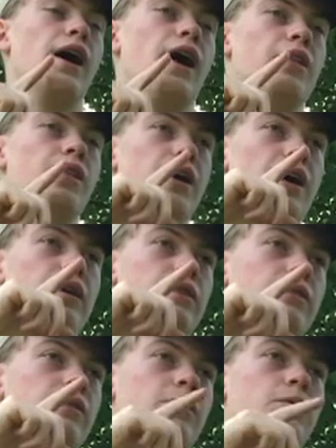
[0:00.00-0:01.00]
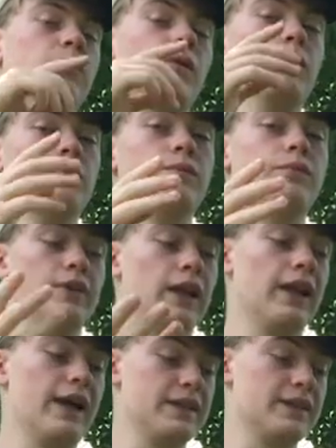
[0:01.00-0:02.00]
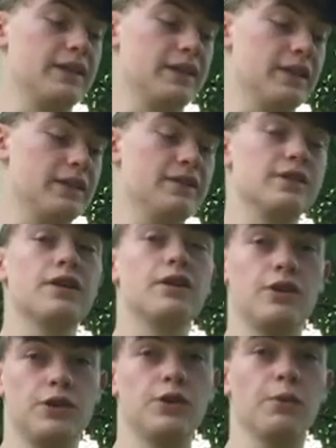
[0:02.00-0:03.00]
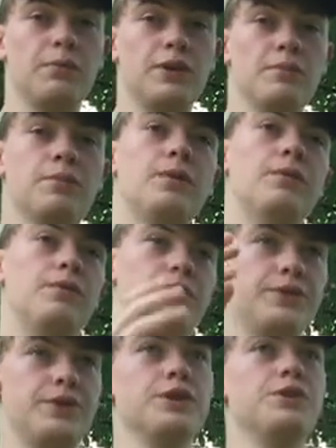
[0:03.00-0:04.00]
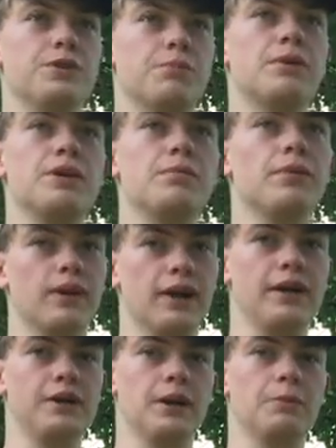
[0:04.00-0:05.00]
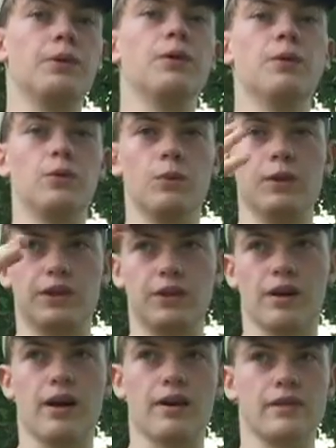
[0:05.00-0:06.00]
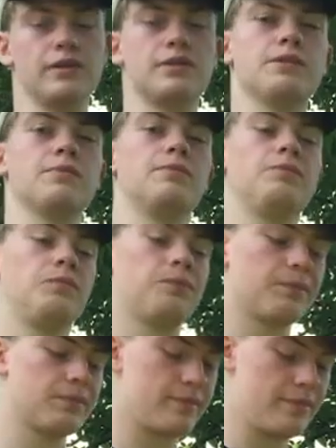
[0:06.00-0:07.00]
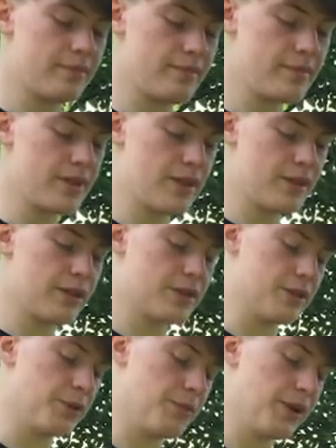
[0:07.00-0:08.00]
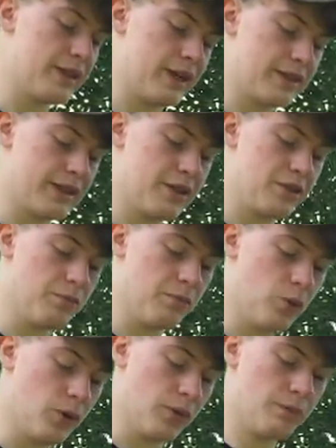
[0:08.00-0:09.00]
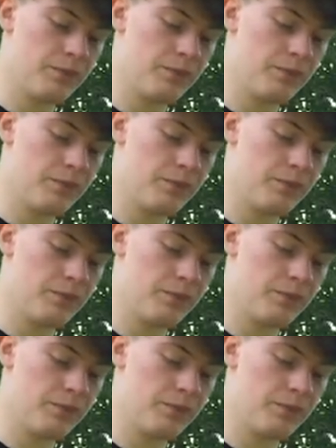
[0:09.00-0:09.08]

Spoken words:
And then, what the last thing is, your peep. Does your peep line up with your eyes? So to break that down even more,